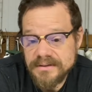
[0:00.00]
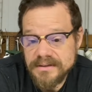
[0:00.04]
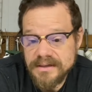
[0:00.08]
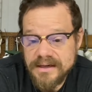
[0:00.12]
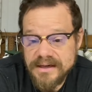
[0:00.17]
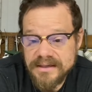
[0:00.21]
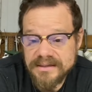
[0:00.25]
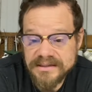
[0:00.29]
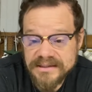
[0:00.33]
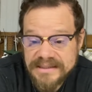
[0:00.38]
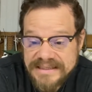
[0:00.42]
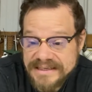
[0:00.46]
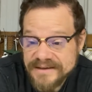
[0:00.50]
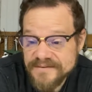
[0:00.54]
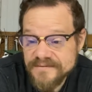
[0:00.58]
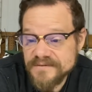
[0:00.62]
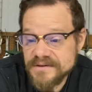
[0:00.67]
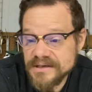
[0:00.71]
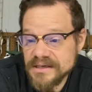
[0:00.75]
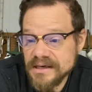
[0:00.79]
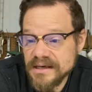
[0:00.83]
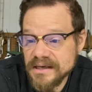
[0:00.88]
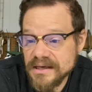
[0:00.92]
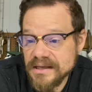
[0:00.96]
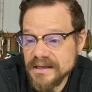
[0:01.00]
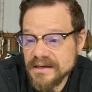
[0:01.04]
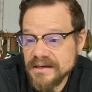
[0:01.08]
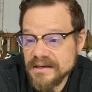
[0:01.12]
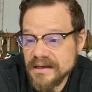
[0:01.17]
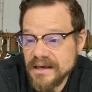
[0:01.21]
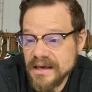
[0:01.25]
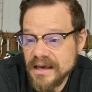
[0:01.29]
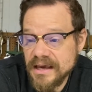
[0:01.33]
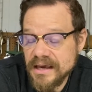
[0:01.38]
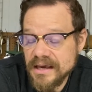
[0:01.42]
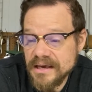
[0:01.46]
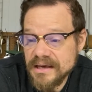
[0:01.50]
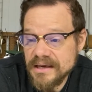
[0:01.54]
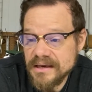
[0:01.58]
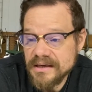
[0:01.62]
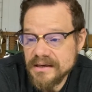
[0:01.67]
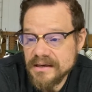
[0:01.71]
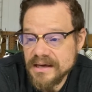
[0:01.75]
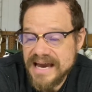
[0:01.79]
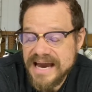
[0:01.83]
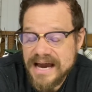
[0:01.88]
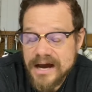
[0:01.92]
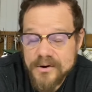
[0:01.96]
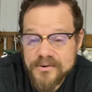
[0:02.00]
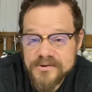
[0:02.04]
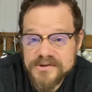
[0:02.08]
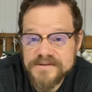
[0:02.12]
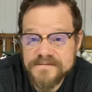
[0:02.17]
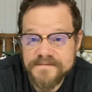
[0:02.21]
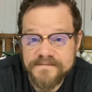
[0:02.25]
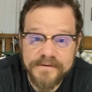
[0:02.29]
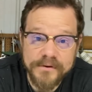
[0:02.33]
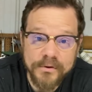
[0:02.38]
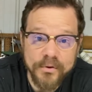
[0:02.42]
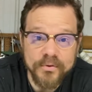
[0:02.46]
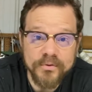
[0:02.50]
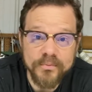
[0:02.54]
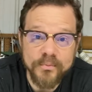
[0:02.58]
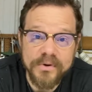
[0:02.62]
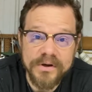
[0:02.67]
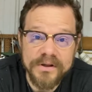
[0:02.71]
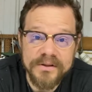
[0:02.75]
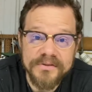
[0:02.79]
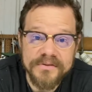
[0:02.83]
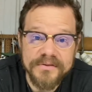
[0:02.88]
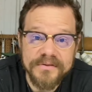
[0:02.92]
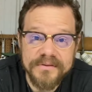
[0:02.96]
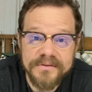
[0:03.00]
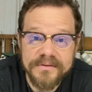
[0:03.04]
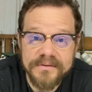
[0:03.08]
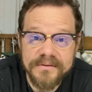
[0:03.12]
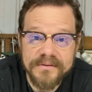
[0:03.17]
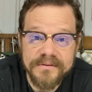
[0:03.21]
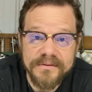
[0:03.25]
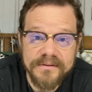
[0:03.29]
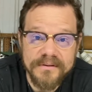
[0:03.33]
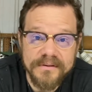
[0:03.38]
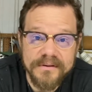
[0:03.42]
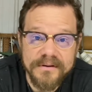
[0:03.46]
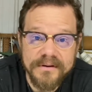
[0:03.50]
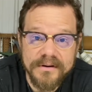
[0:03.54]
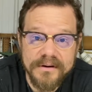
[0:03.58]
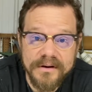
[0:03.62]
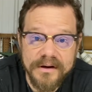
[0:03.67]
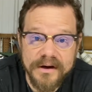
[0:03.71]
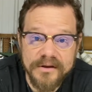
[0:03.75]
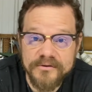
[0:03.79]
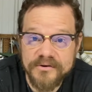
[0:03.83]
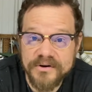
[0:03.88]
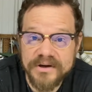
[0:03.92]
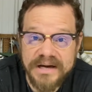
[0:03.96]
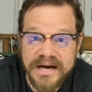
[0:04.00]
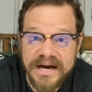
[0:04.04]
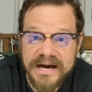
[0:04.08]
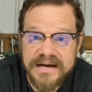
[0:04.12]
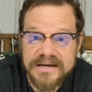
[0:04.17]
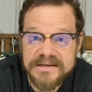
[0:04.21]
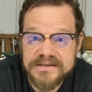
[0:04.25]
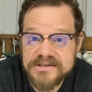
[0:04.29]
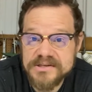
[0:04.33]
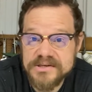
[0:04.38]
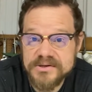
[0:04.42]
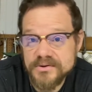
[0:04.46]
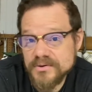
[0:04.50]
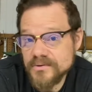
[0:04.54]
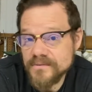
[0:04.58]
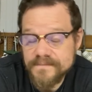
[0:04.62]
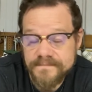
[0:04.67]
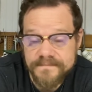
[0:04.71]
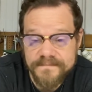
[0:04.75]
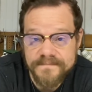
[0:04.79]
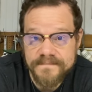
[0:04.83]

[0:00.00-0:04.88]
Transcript: I lived in a house filled with other guys who